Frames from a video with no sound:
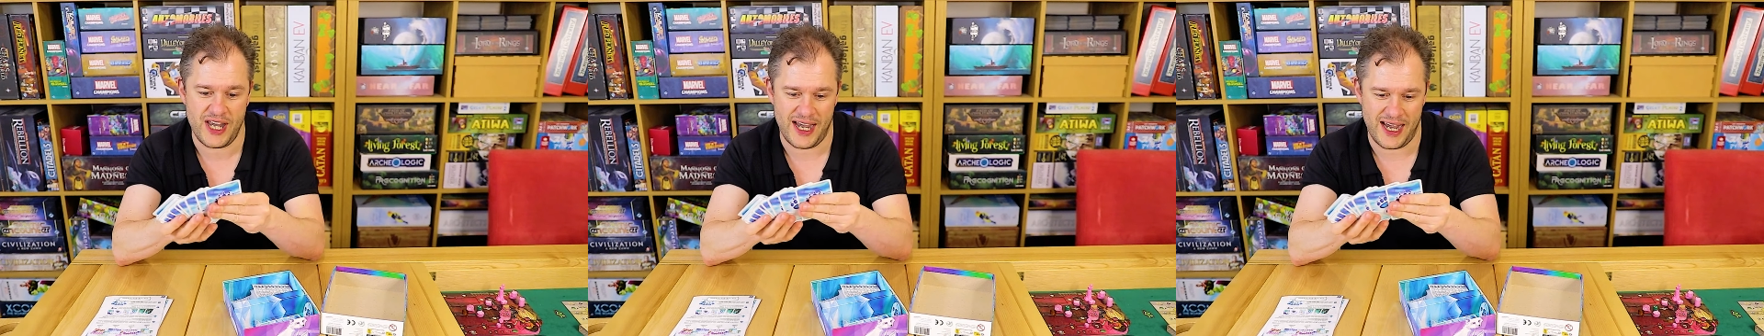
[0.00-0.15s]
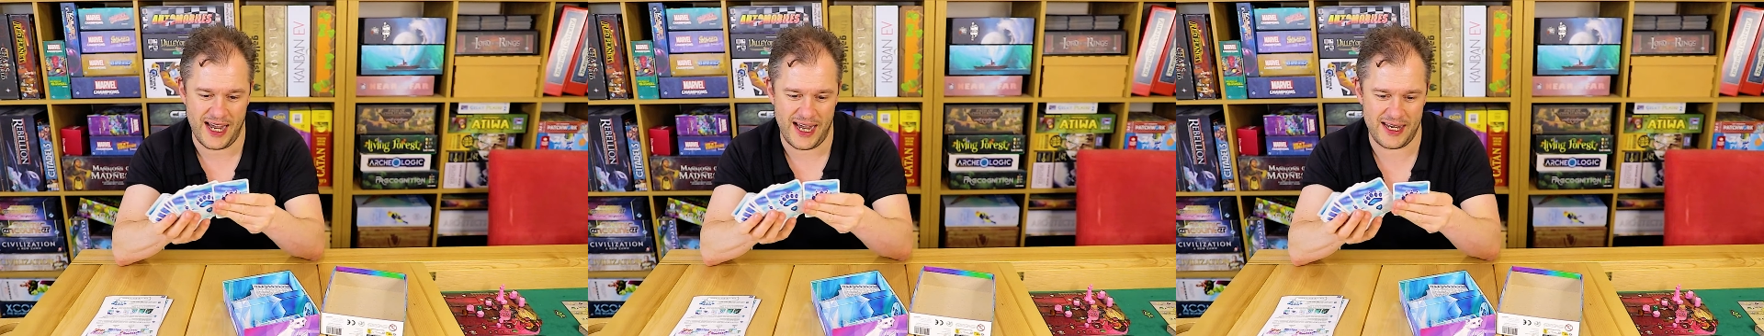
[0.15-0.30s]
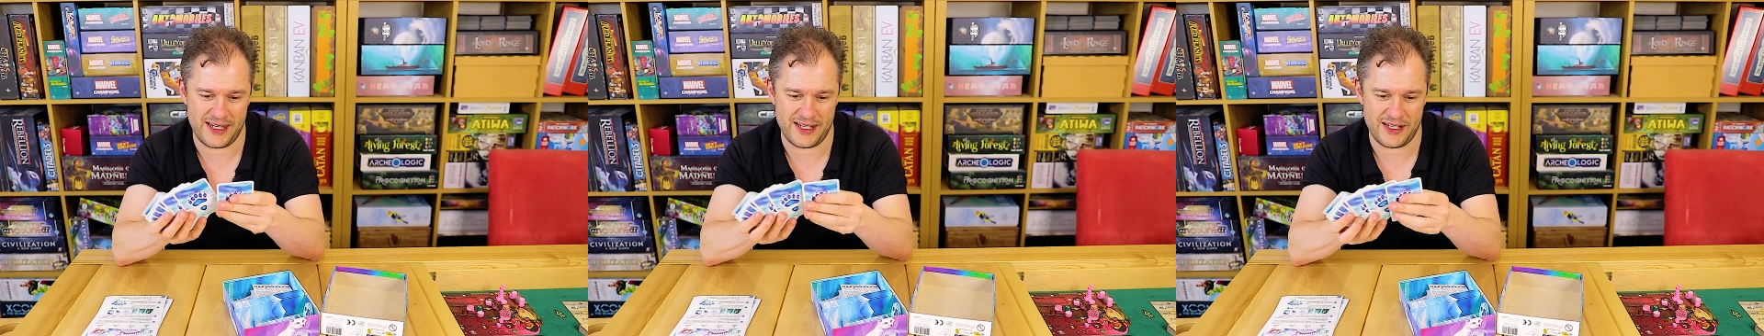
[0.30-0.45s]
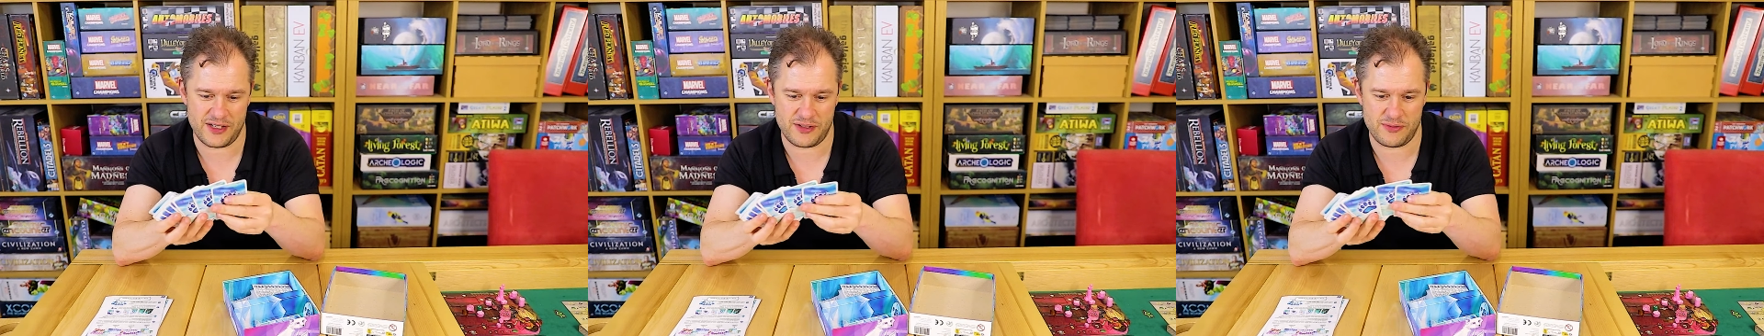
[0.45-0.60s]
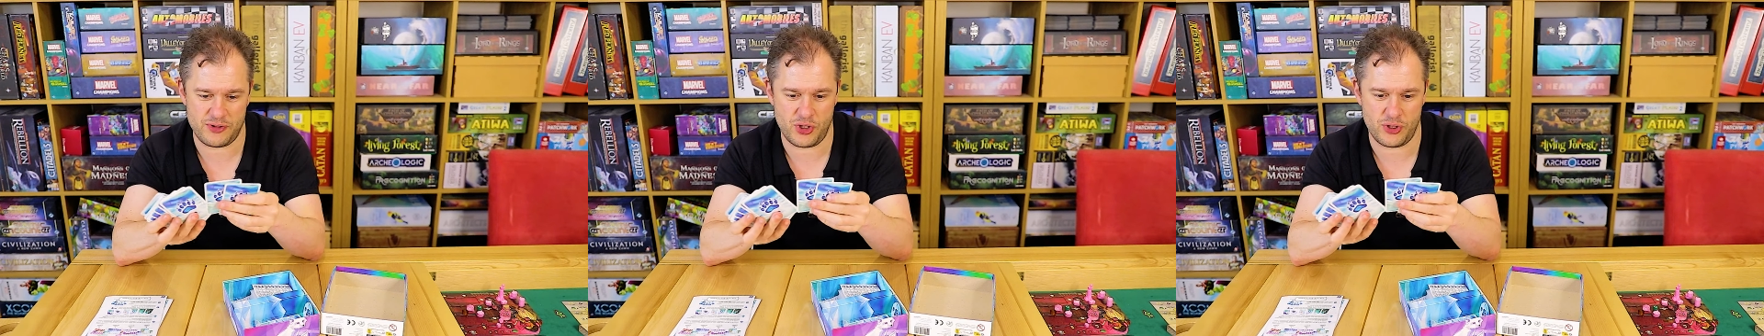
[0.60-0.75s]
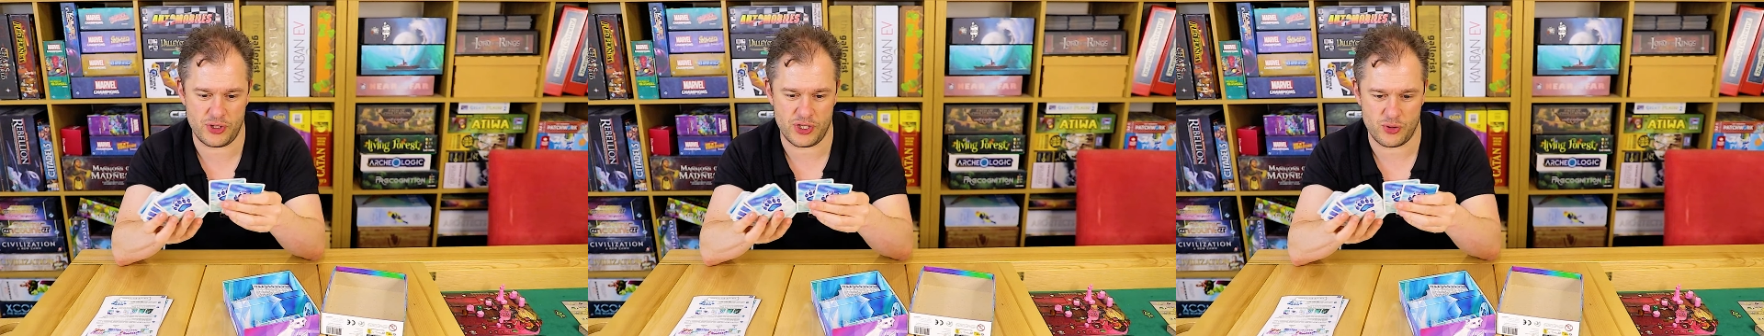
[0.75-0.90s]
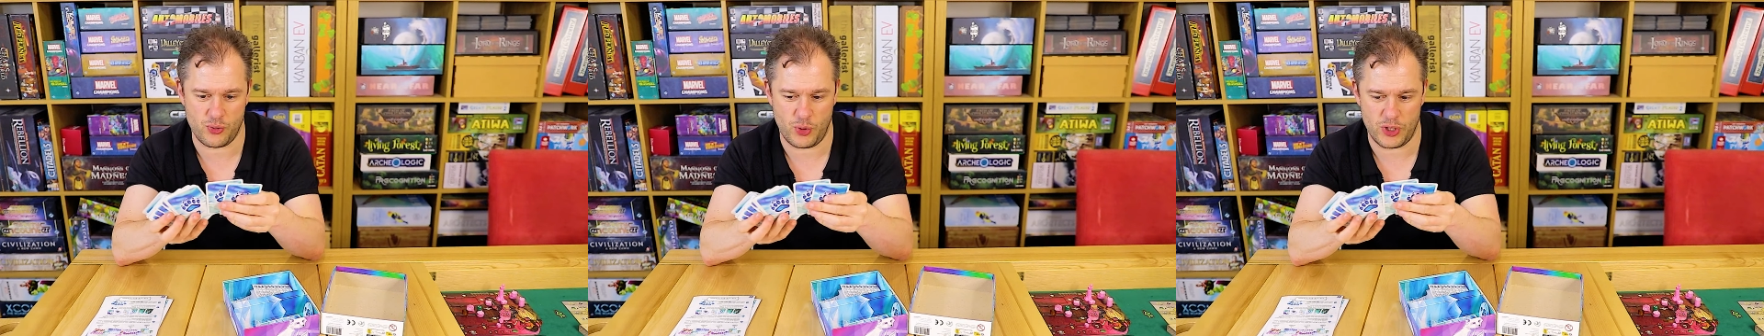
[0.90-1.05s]
and I'm
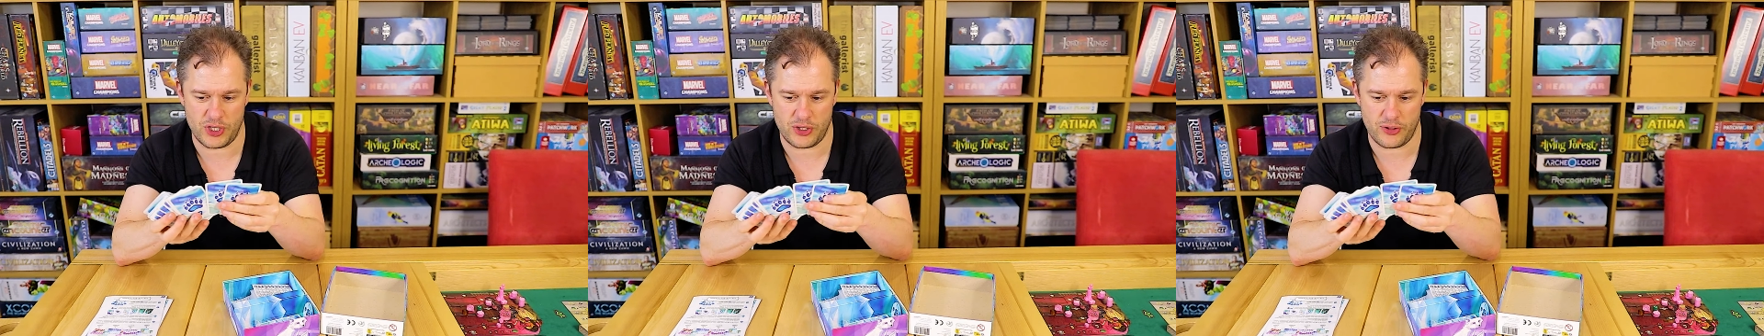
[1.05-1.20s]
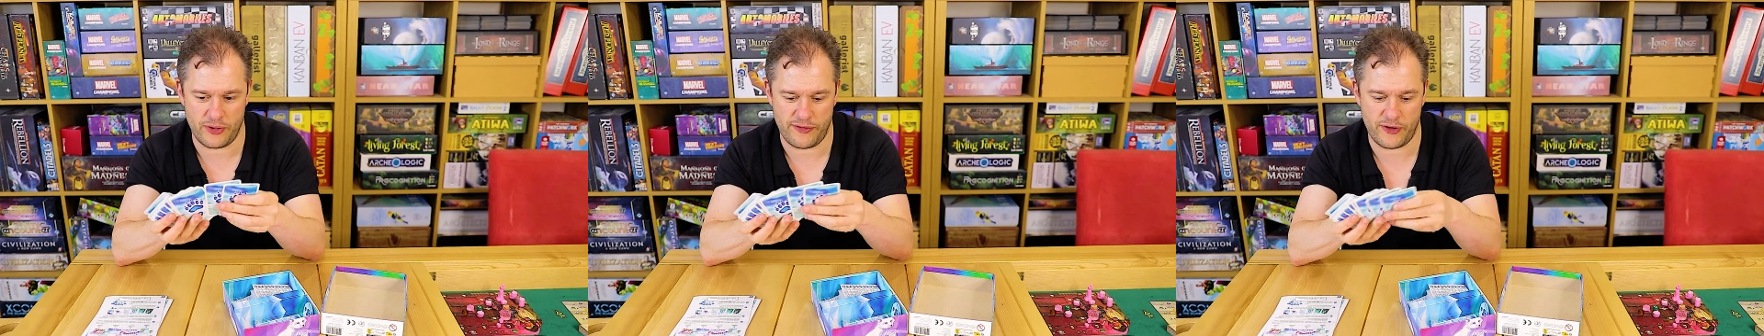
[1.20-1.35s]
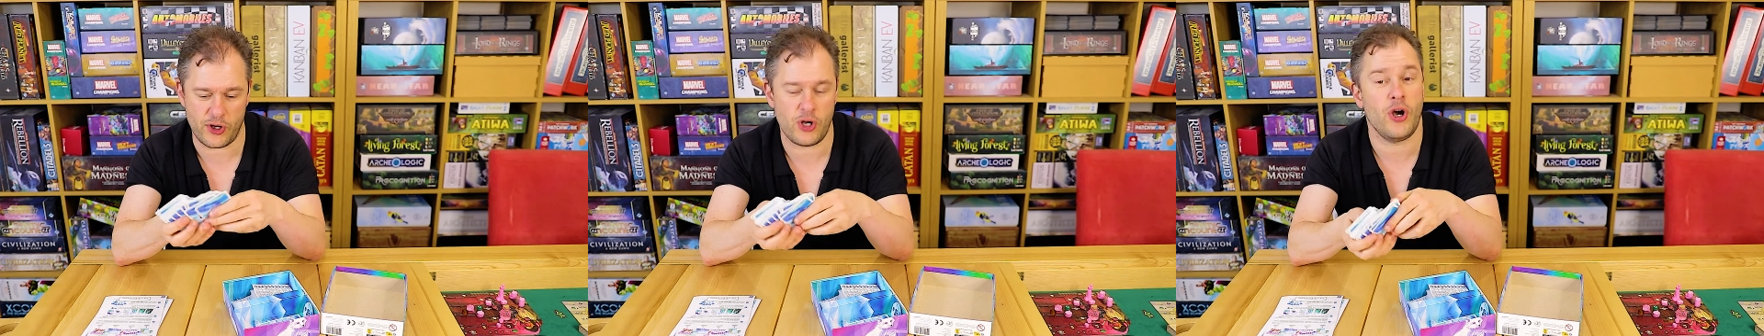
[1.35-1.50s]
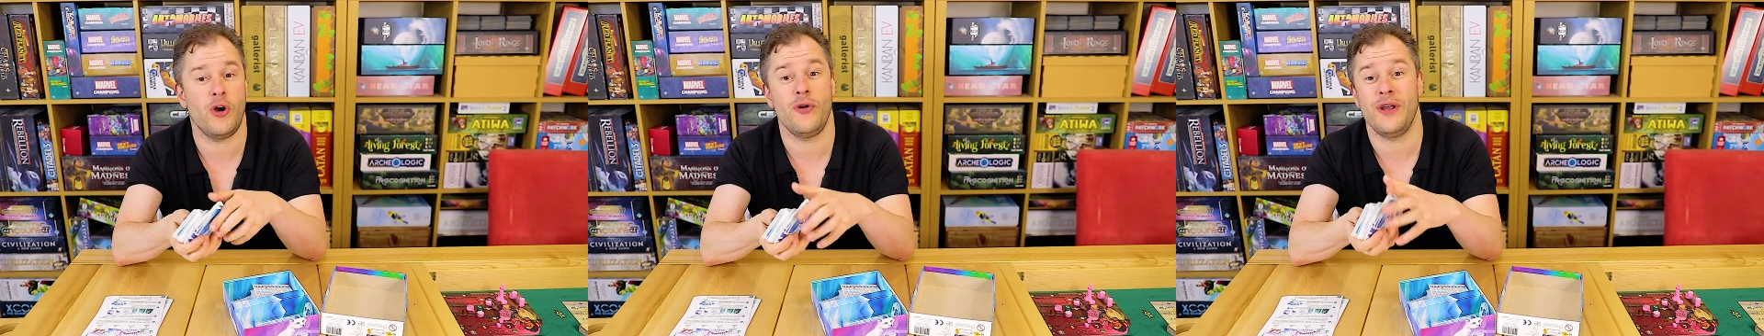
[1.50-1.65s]
sure there's one other I forgot.